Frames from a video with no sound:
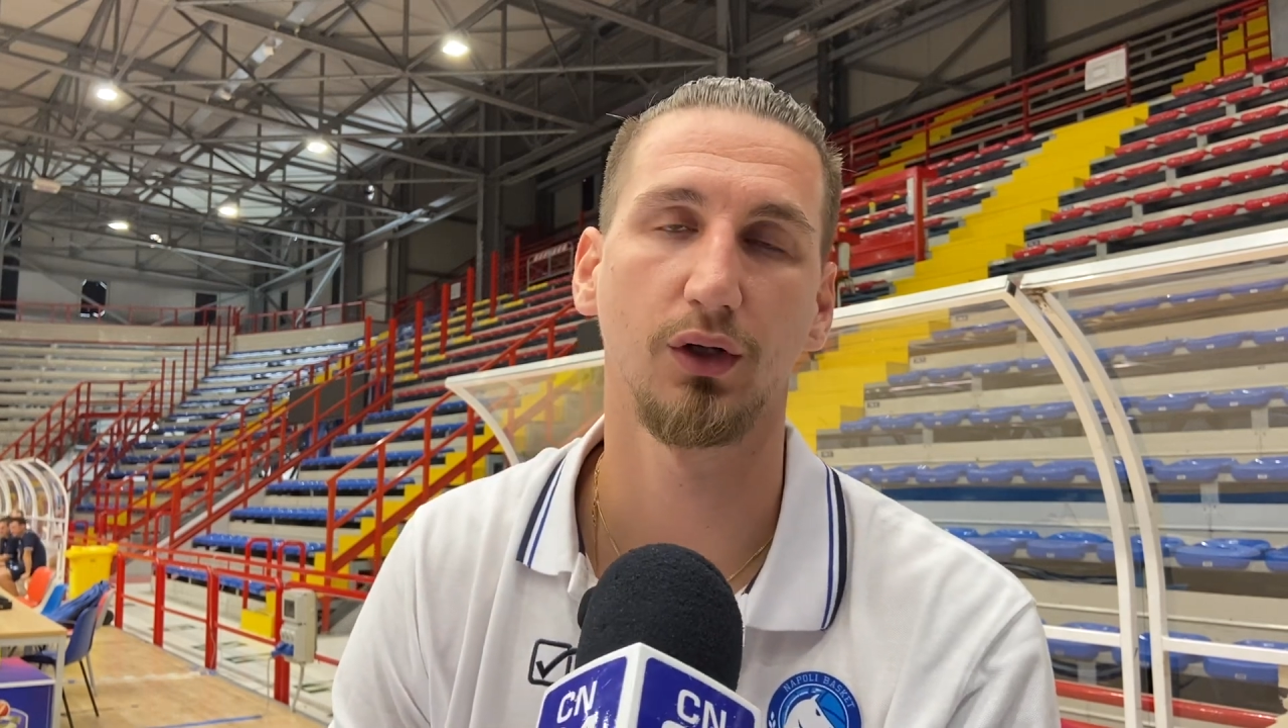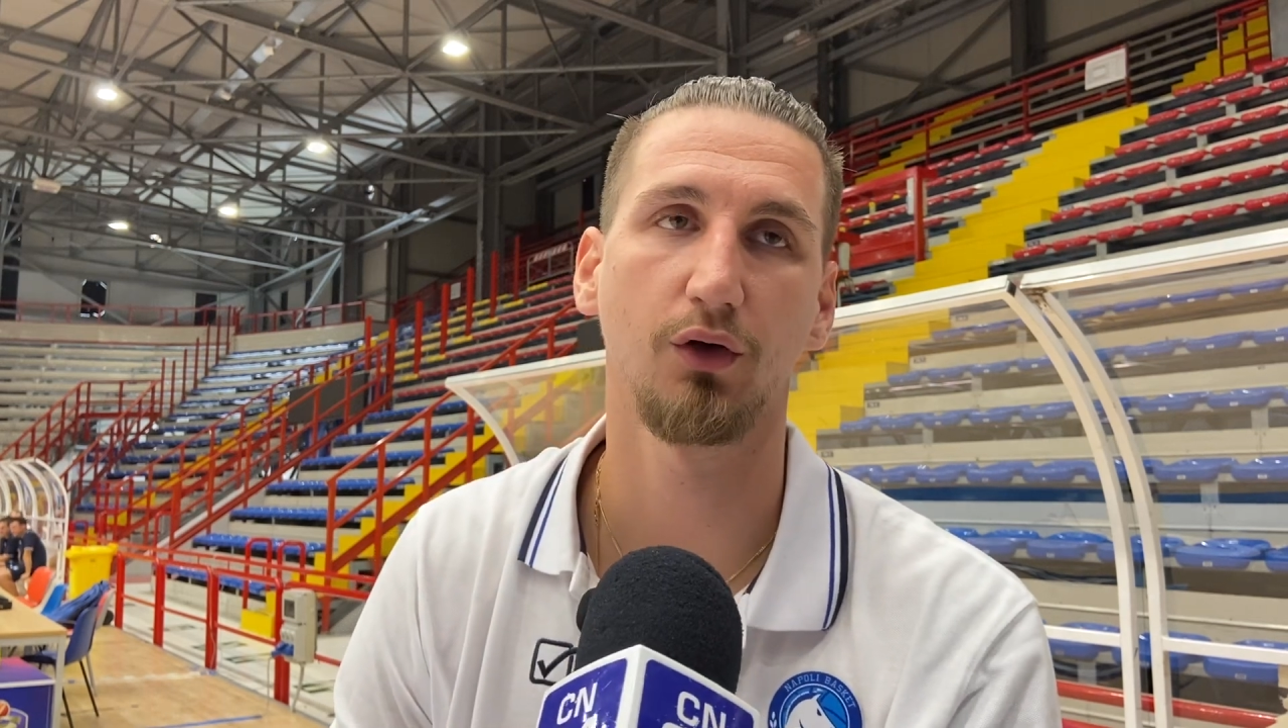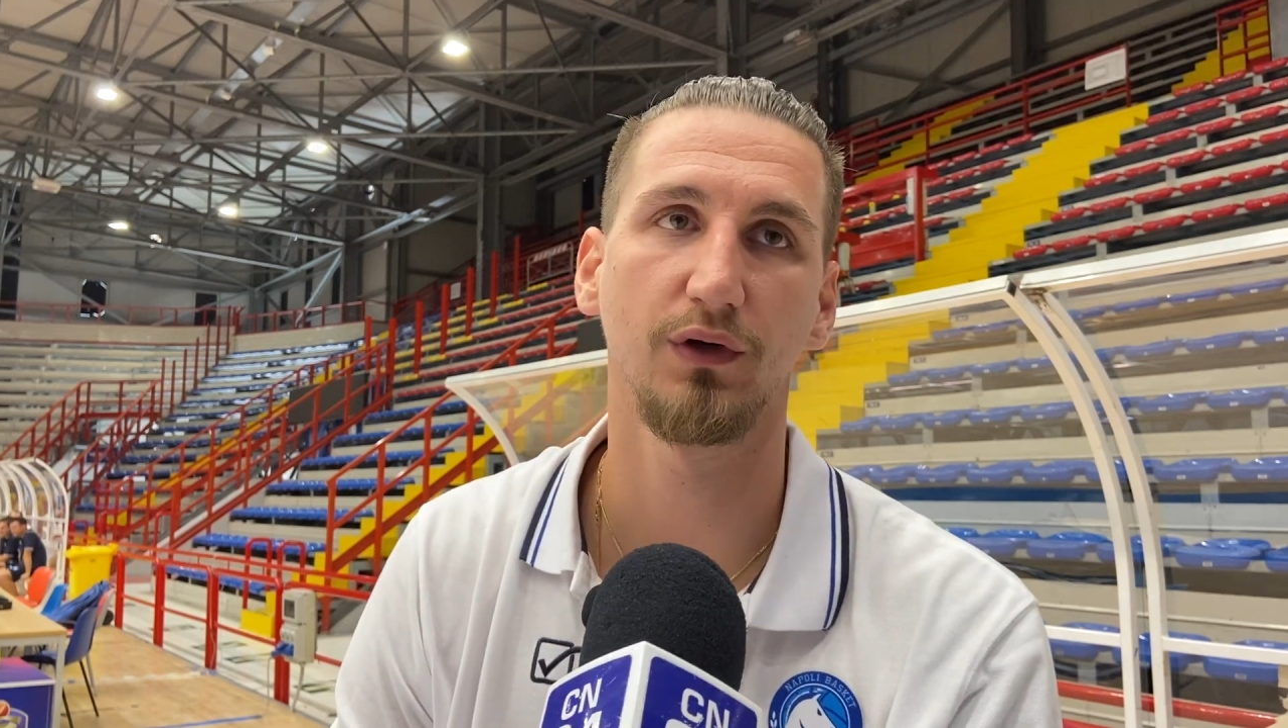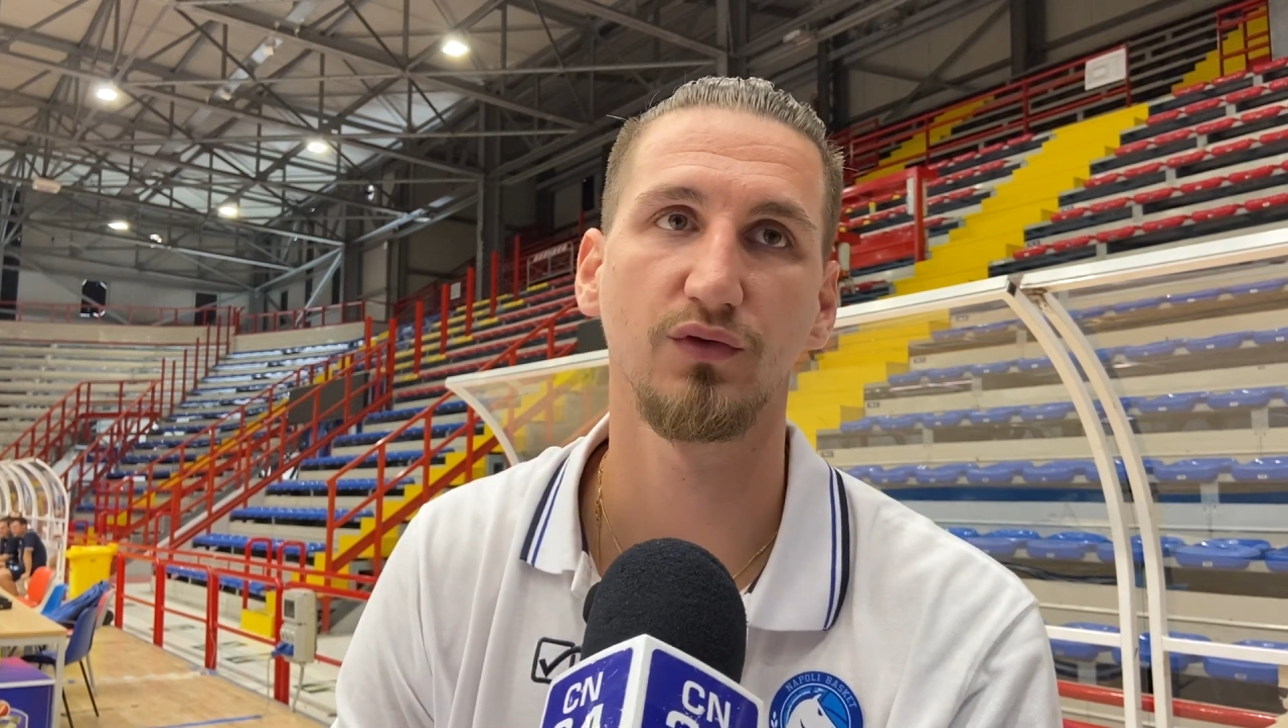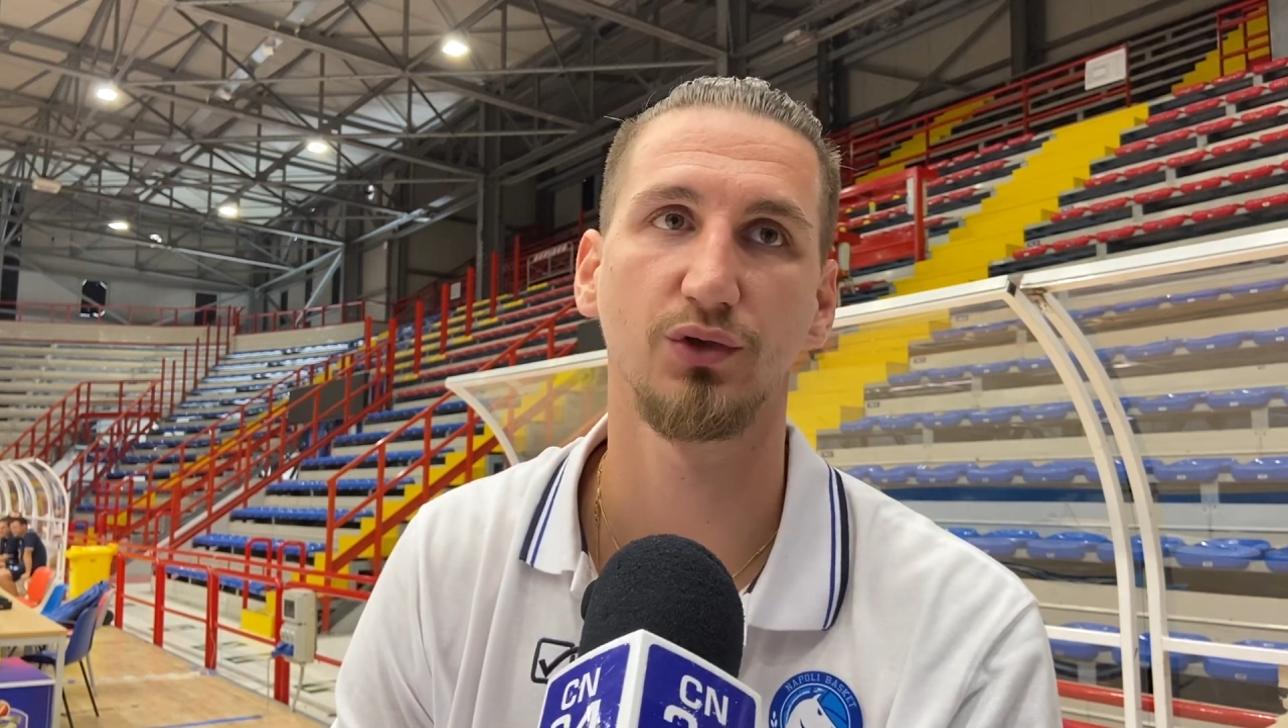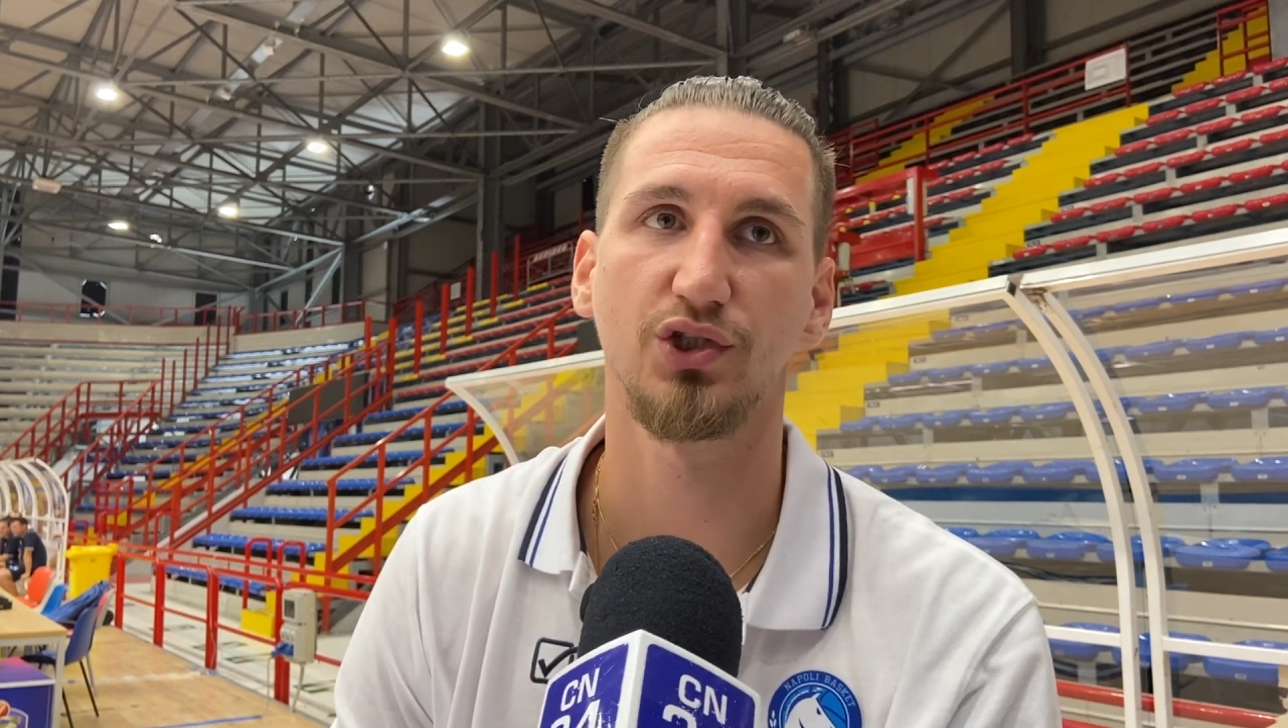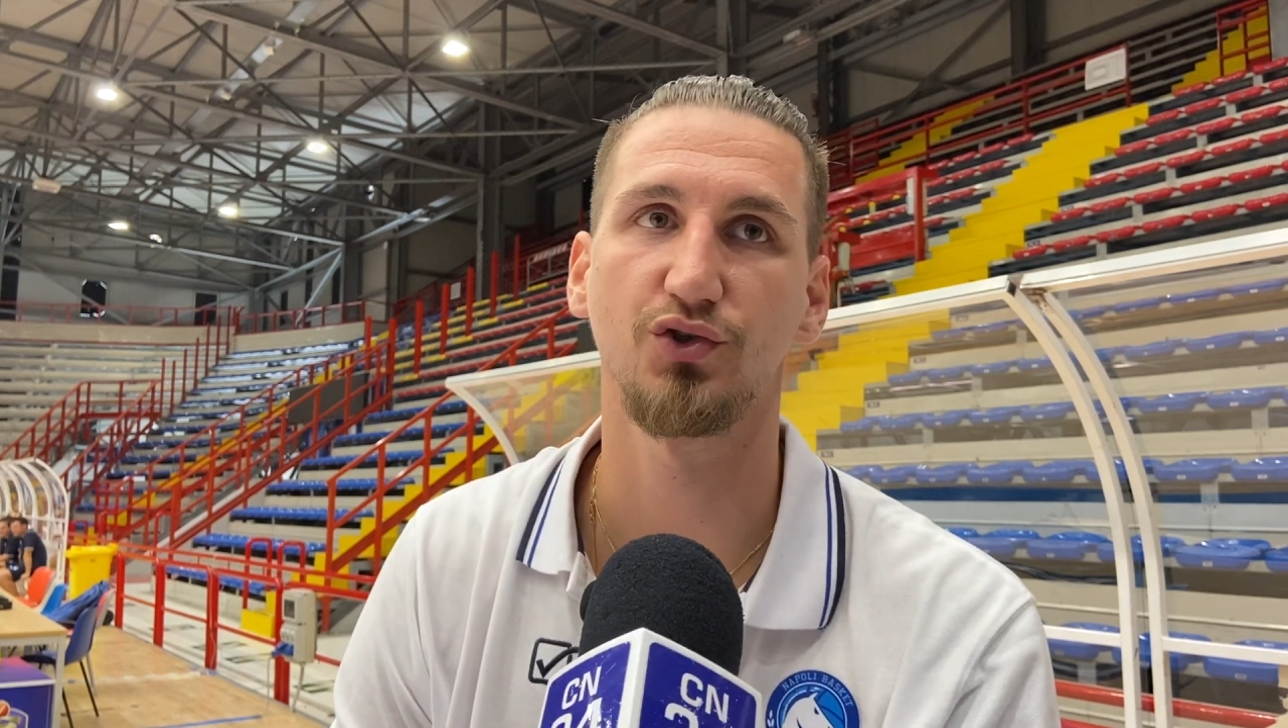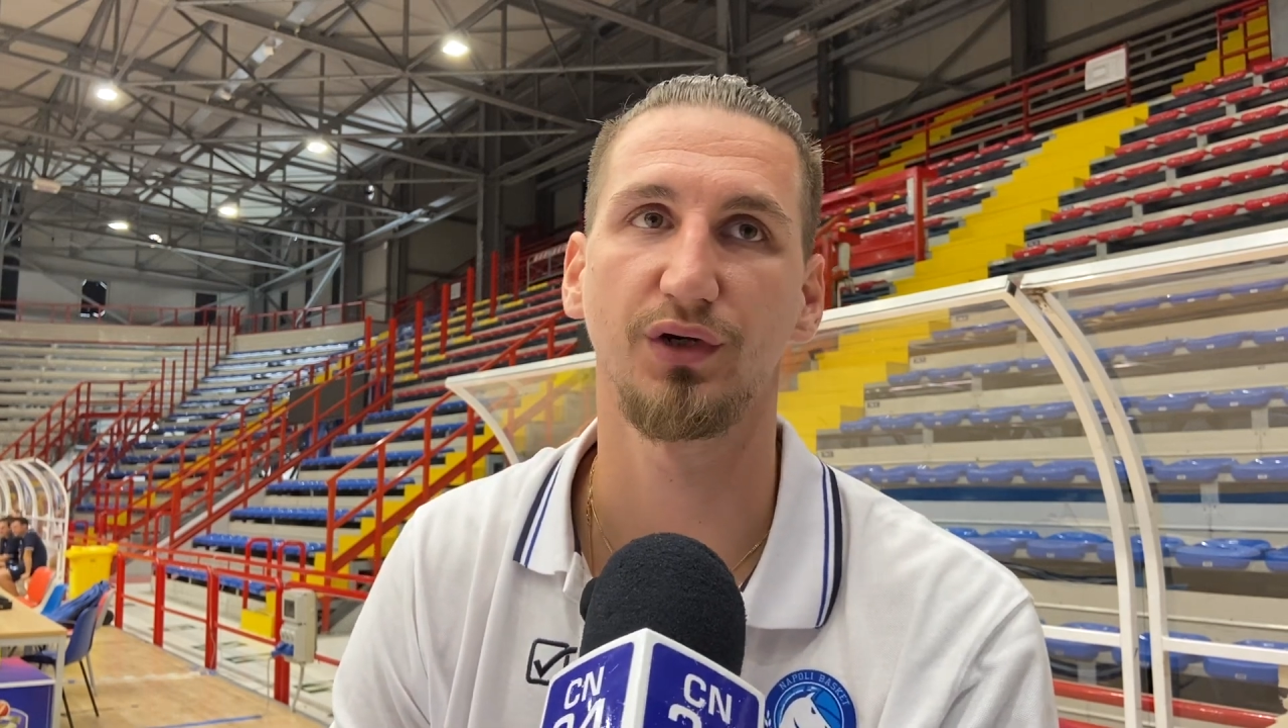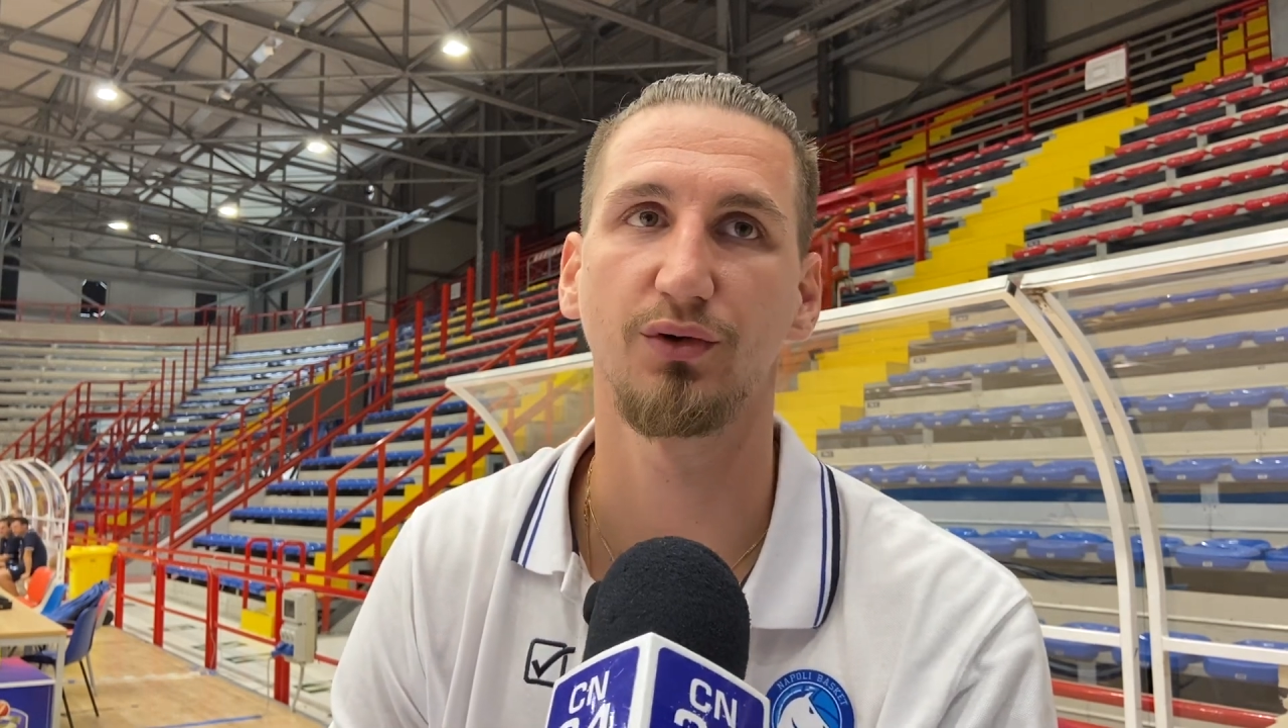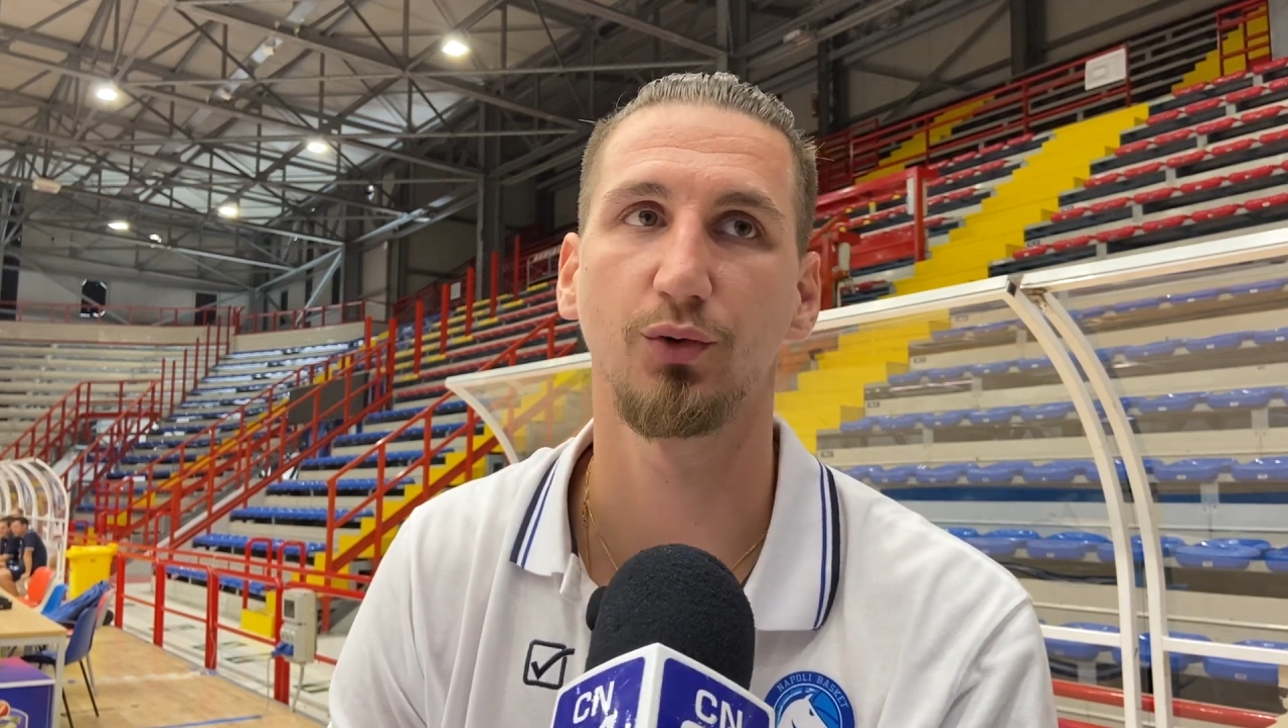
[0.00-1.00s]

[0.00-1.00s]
always was a dream